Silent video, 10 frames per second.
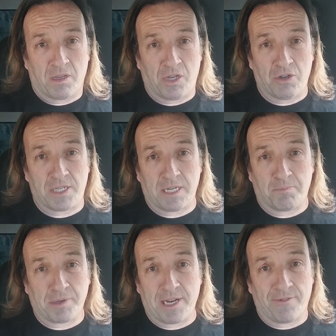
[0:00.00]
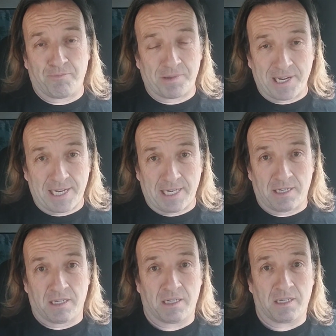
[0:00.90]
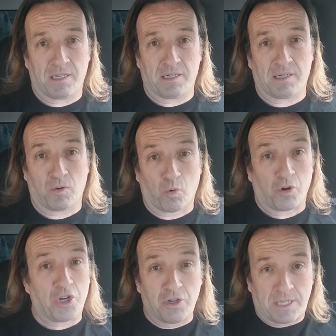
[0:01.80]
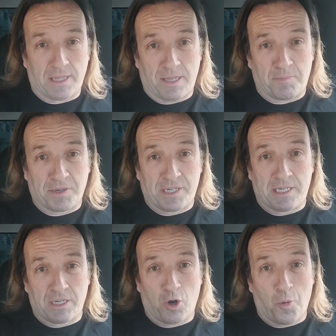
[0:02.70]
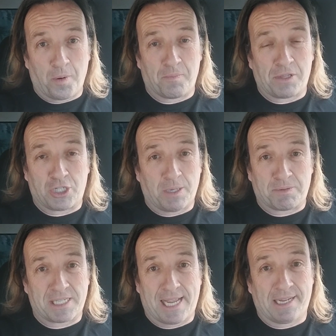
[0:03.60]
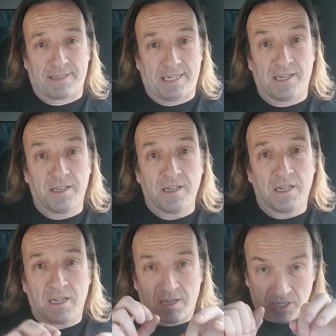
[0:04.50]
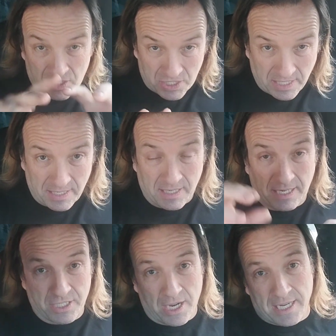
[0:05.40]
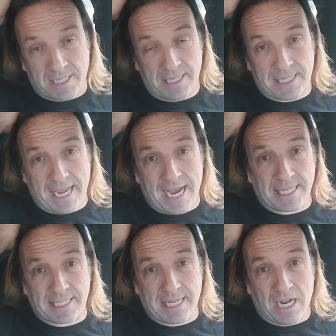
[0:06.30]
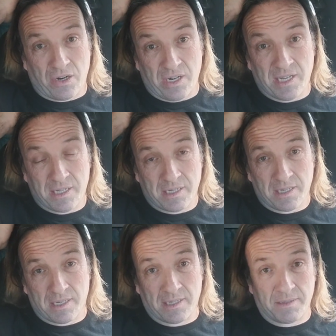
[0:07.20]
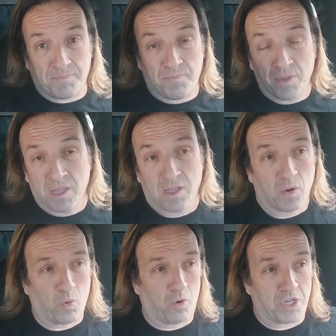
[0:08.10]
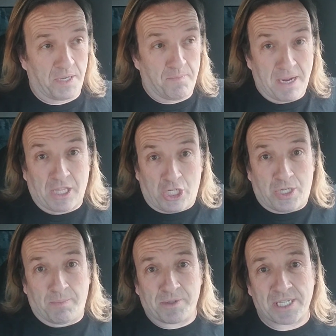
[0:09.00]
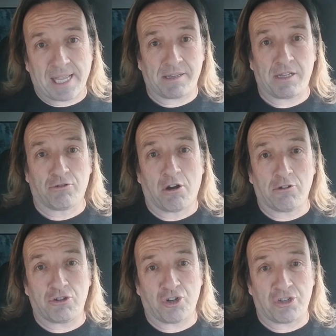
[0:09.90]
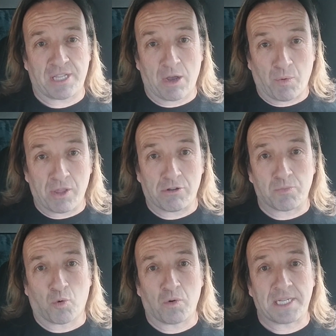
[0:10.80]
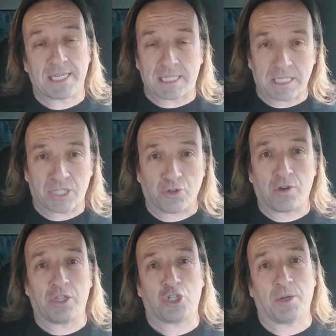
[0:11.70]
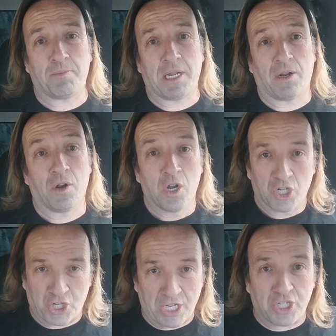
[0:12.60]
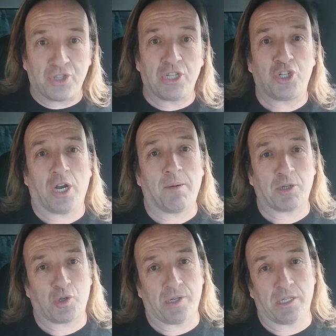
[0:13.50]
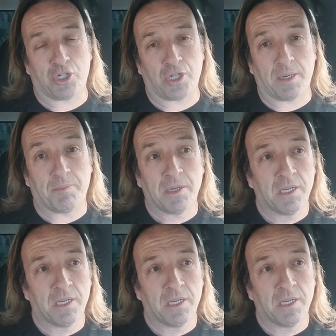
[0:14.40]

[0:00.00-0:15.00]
using ablative plating, or using the ability to open up the ship slightly to exhaust these gases out, or to make the ship slightly larger so that way there's more resistance, slowing the ship down, changing the geometry of the ship.